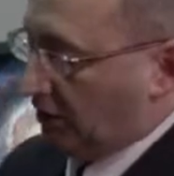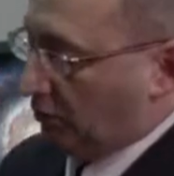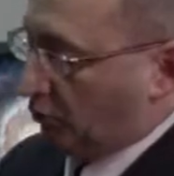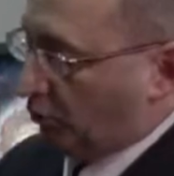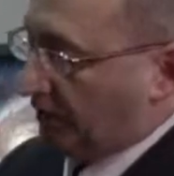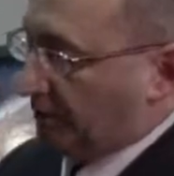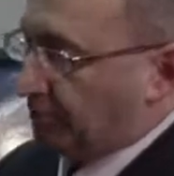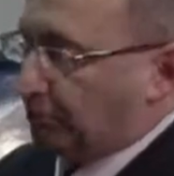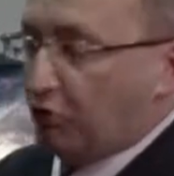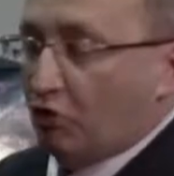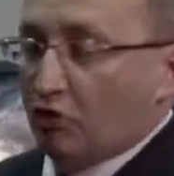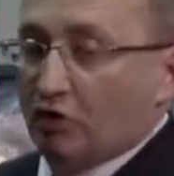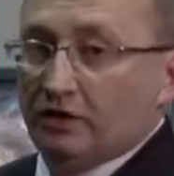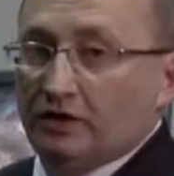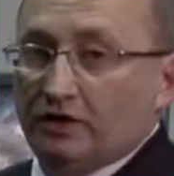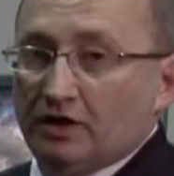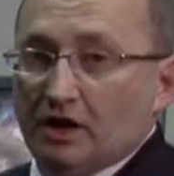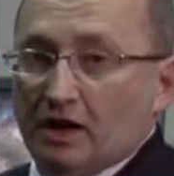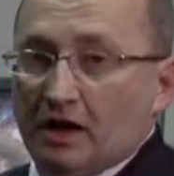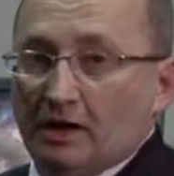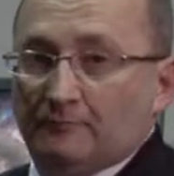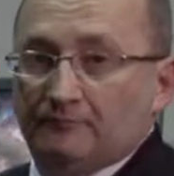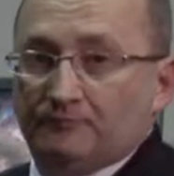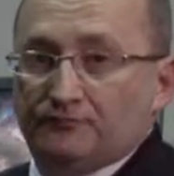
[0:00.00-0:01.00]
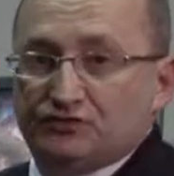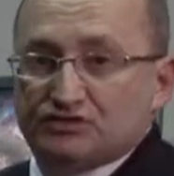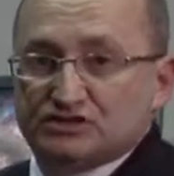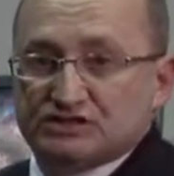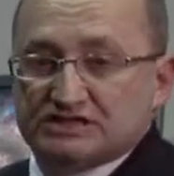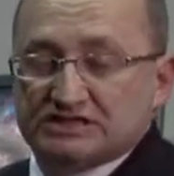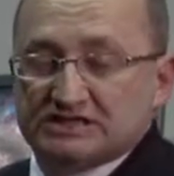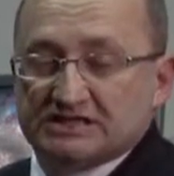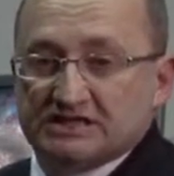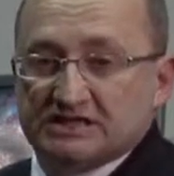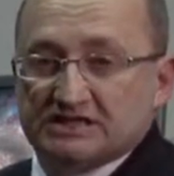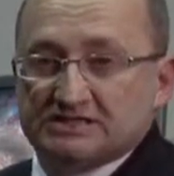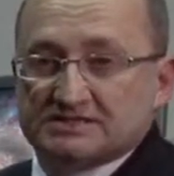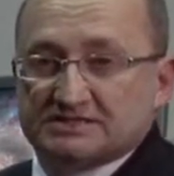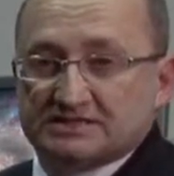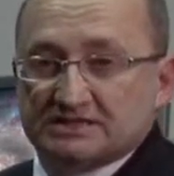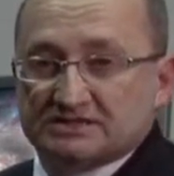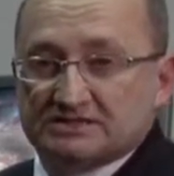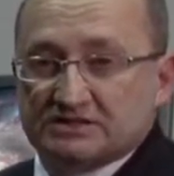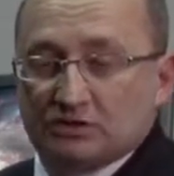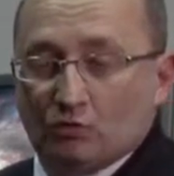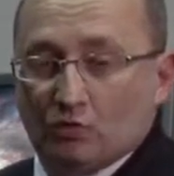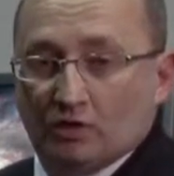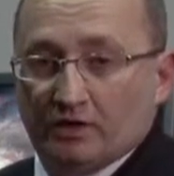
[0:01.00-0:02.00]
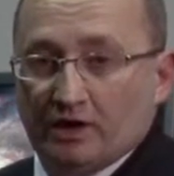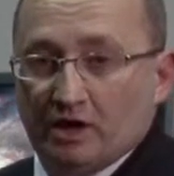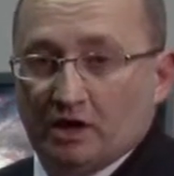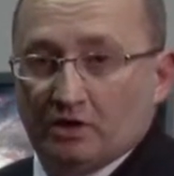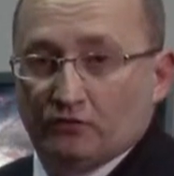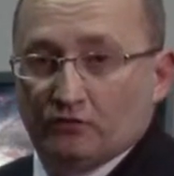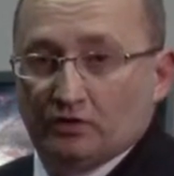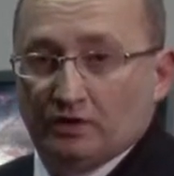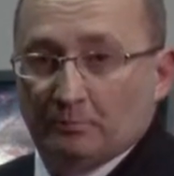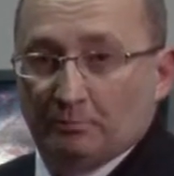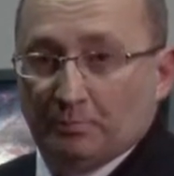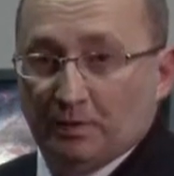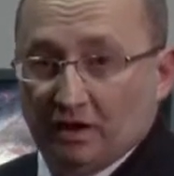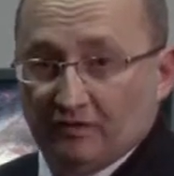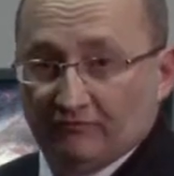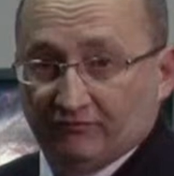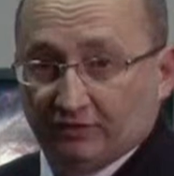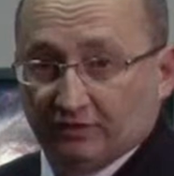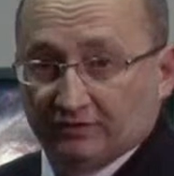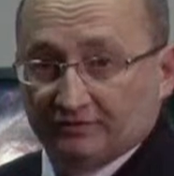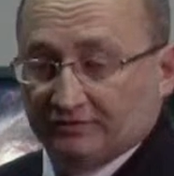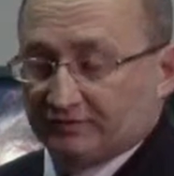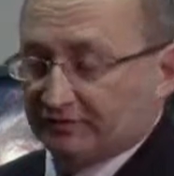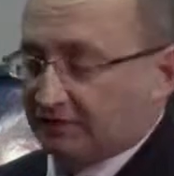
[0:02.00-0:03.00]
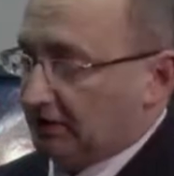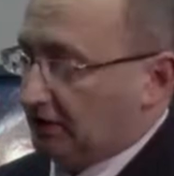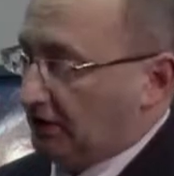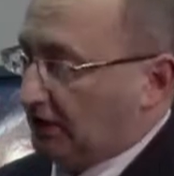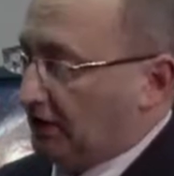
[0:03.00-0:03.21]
we put a C6100 above it,